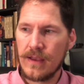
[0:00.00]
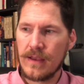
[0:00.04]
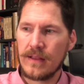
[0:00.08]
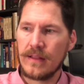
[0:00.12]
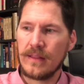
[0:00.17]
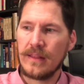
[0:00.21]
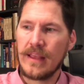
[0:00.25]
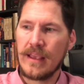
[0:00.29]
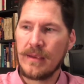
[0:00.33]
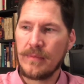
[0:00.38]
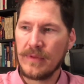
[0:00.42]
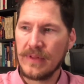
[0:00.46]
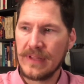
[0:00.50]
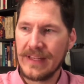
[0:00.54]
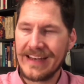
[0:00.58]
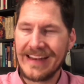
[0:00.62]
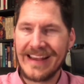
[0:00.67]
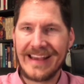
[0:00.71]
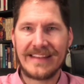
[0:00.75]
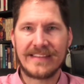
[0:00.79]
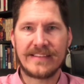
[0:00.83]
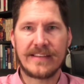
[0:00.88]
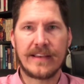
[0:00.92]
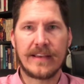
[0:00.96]
label it
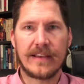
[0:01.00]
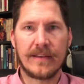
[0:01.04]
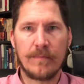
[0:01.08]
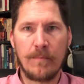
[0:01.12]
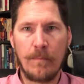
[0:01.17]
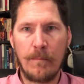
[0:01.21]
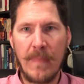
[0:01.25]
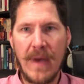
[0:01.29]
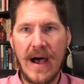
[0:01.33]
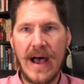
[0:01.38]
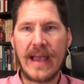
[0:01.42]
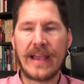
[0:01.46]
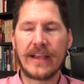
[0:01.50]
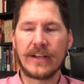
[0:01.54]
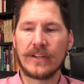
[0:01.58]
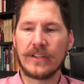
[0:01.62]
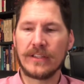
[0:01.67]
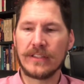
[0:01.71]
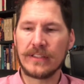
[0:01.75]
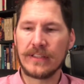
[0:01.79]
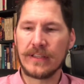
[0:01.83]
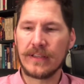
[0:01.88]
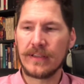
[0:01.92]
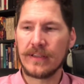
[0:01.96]
as a
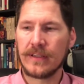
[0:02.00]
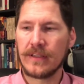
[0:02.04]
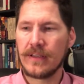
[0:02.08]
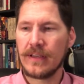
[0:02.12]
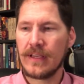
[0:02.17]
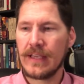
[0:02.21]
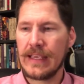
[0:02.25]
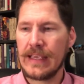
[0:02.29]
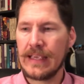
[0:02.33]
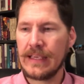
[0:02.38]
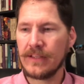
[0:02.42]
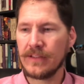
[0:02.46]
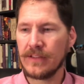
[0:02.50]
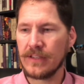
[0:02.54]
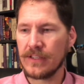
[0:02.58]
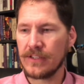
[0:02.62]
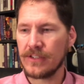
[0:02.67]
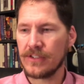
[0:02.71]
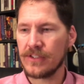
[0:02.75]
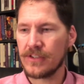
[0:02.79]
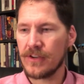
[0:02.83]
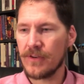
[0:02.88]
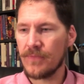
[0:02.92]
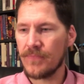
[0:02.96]
mild
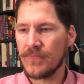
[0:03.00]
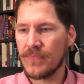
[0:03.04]
English.